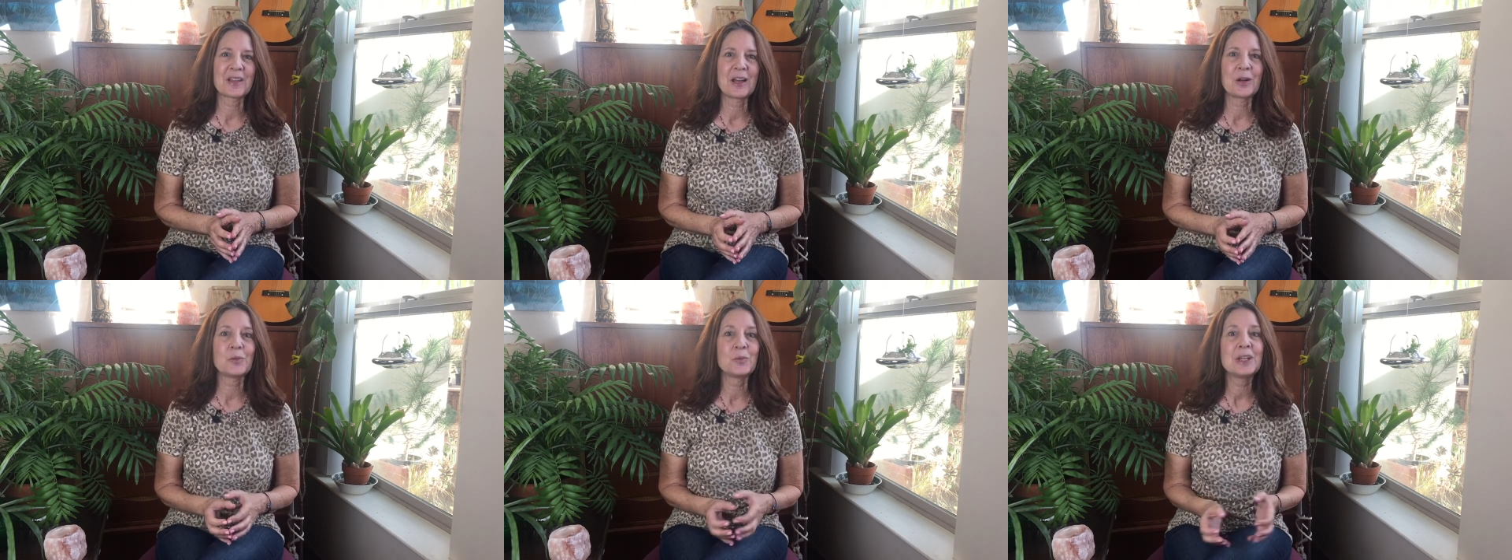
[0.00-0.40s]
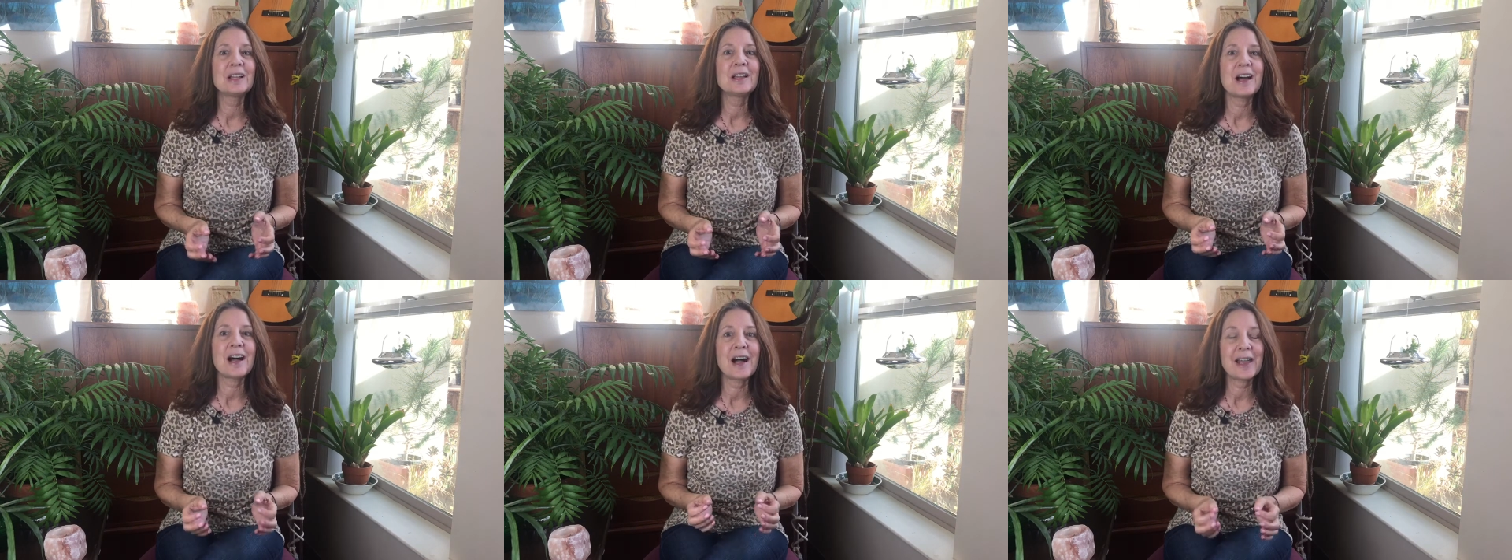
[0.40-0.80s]
a
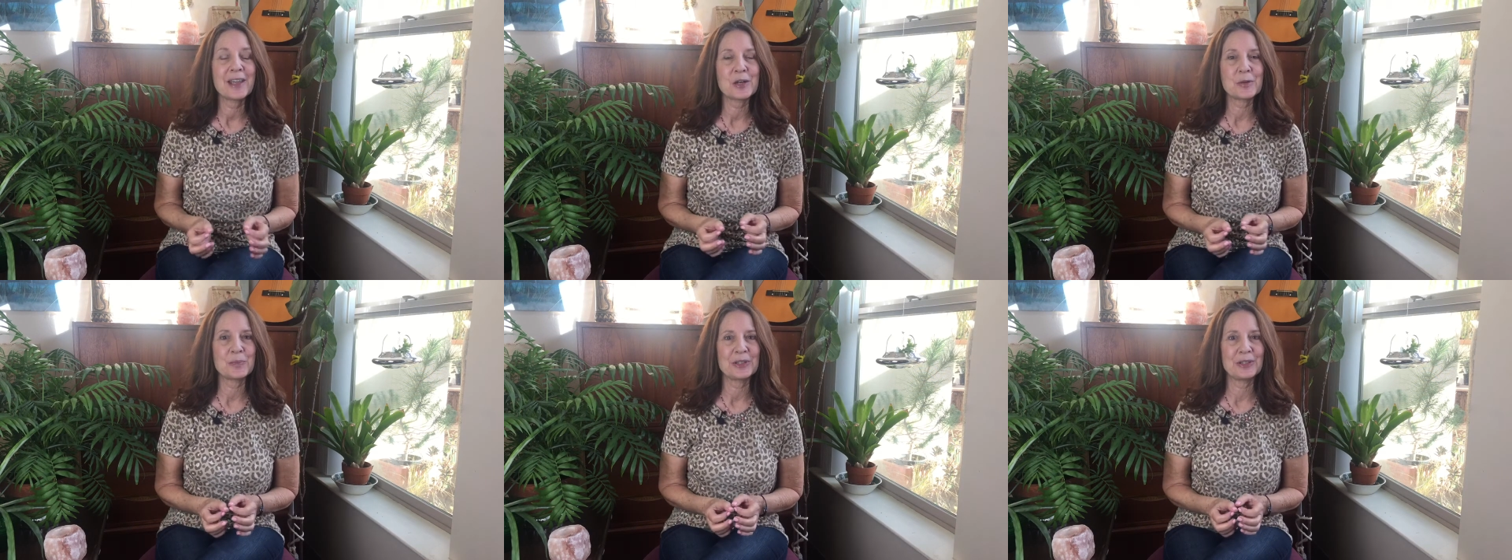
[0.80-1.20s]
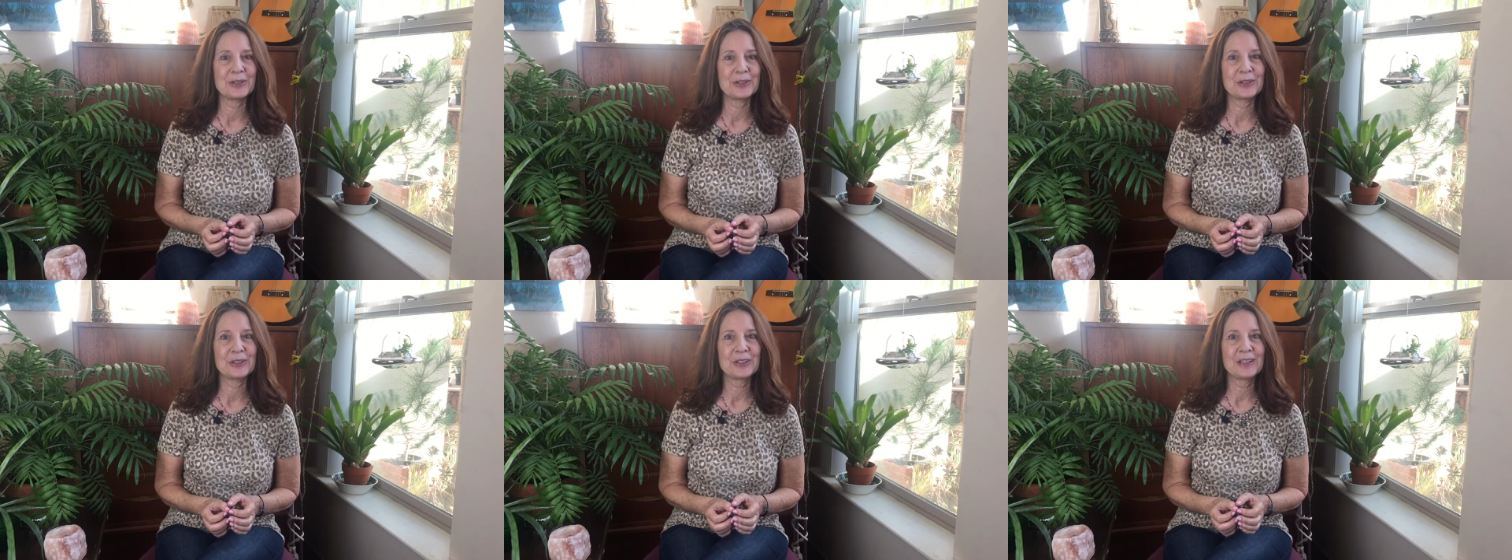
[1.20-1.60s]
real
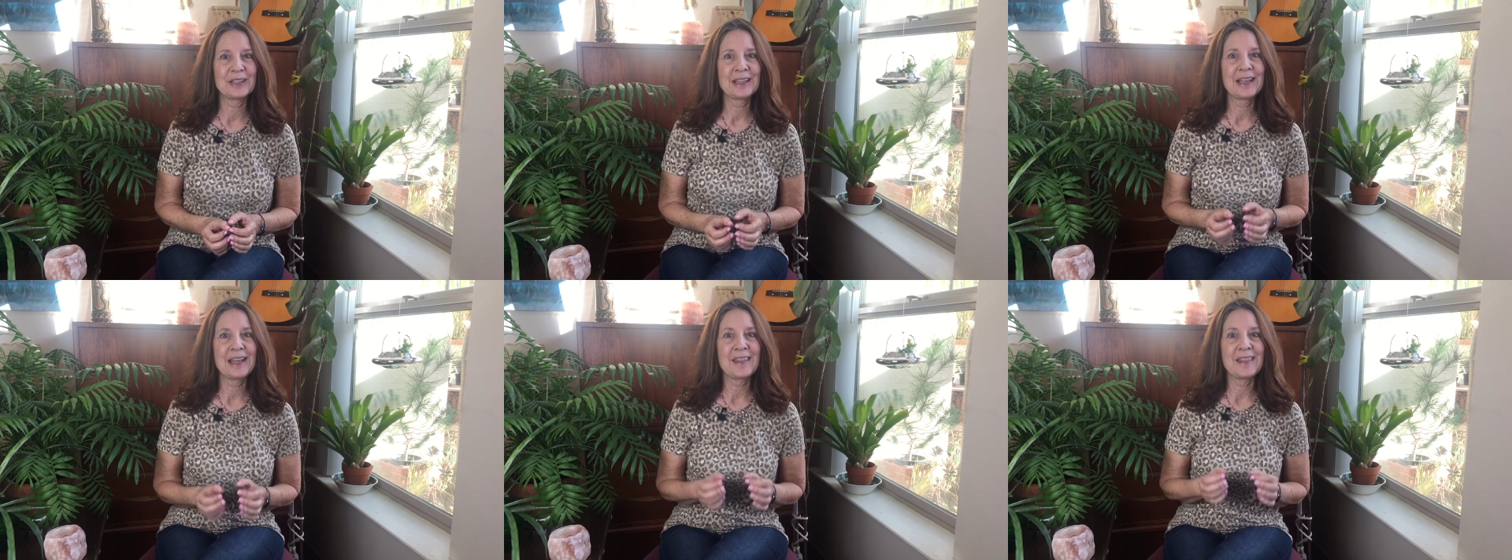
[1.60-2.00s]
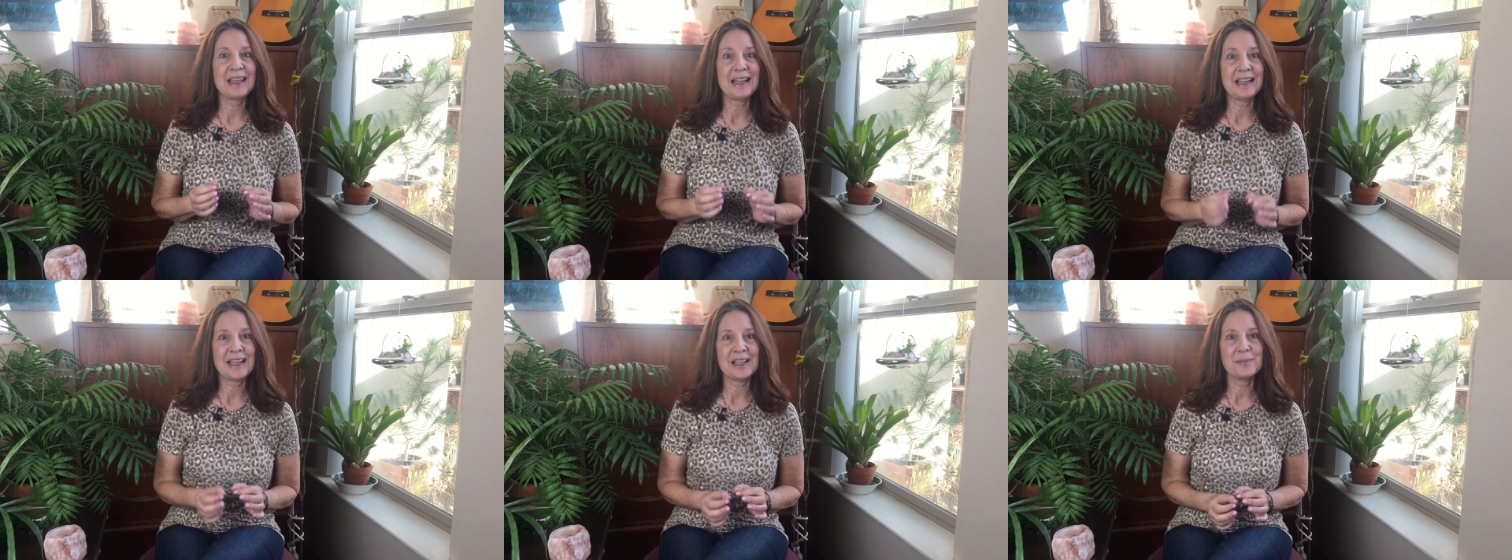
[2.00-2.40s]
eye-opener that
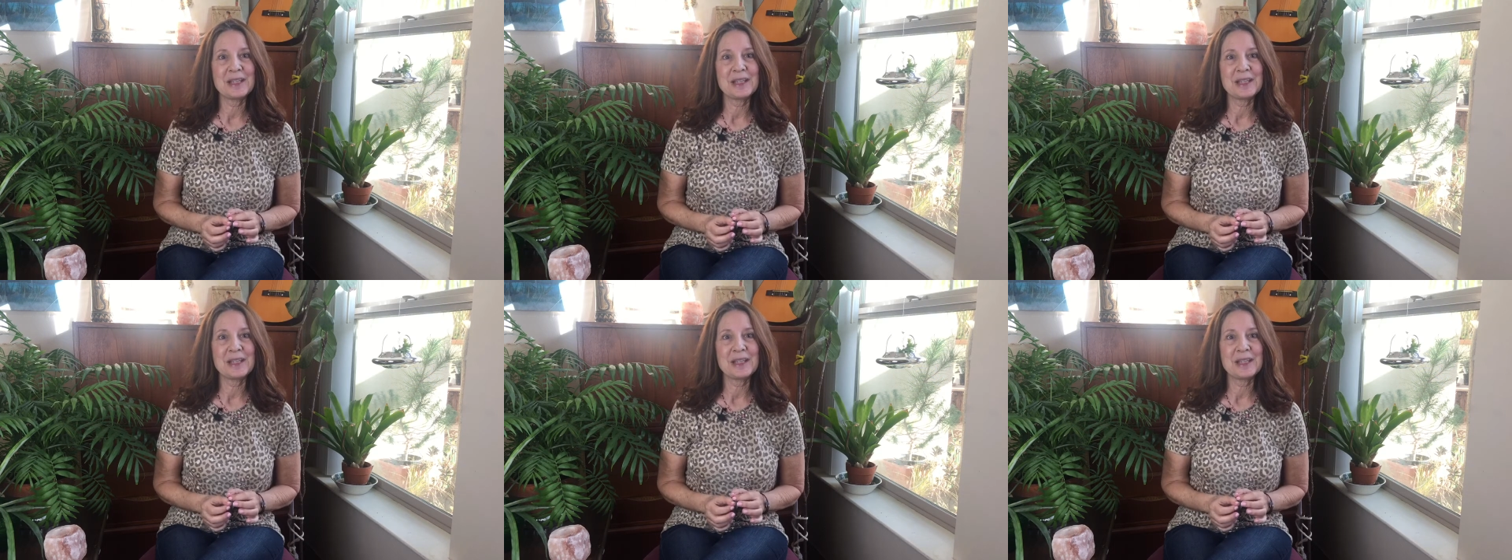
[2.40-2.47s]
led